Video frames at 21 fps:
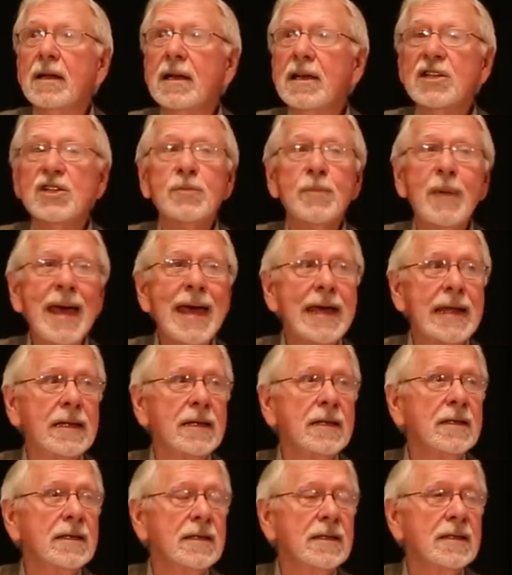In
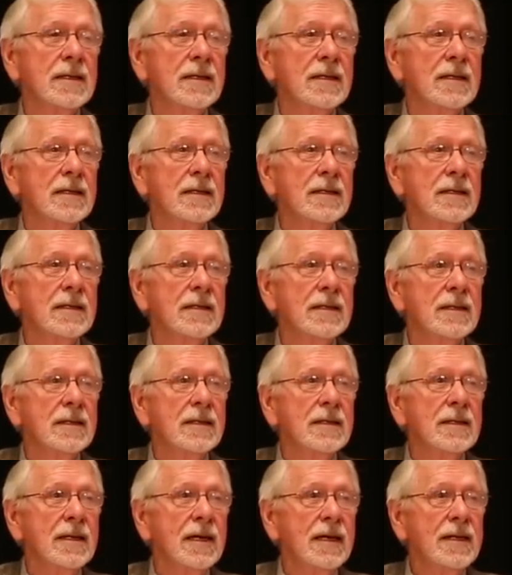Spain.
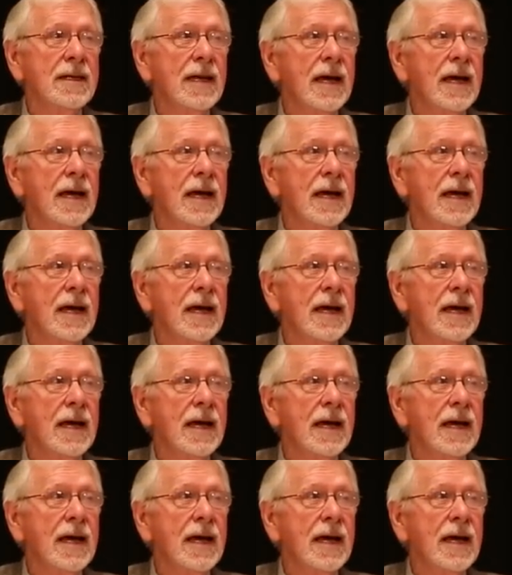He